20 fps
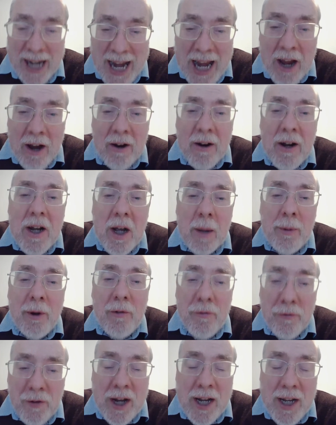care
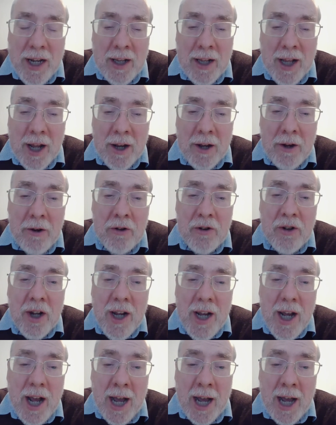about finding that out